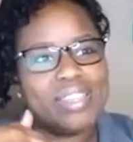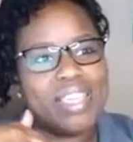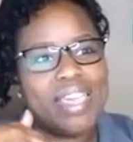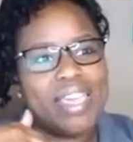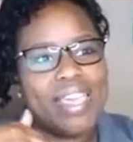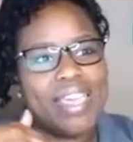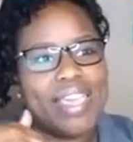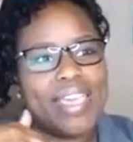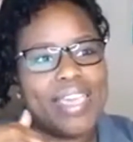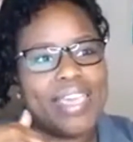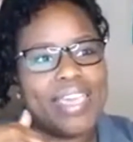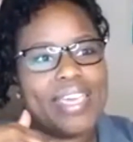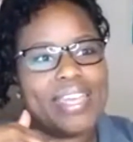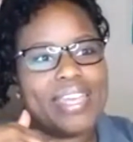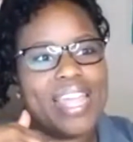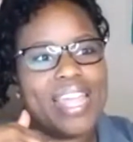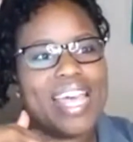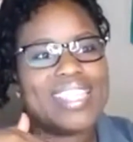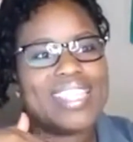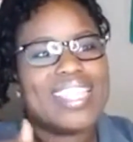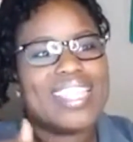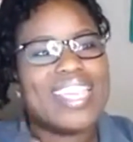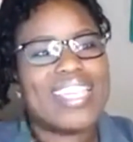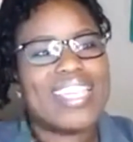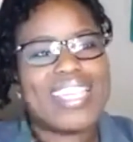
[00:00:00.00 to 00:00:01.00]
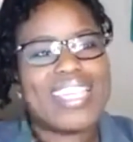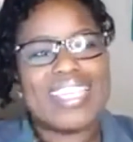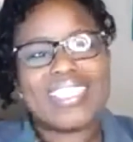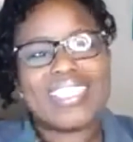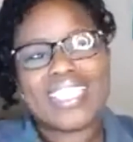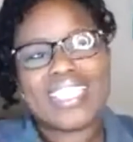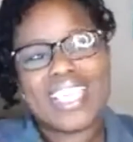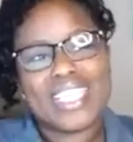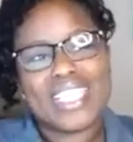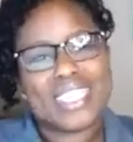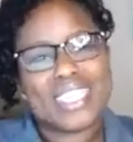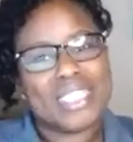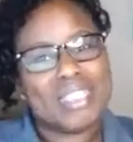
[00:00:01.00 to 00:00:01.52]
and I think they
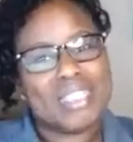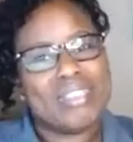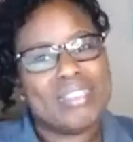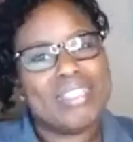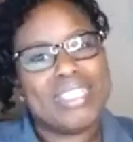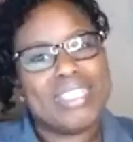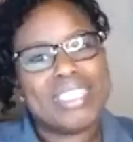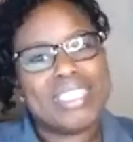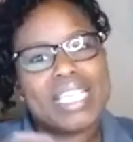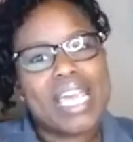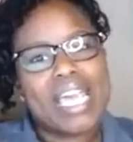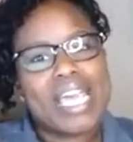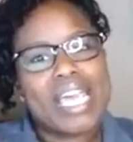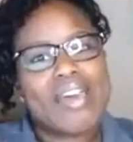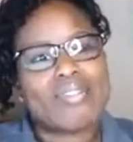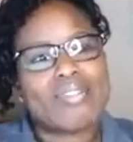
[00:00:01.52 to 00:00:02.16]
say at least have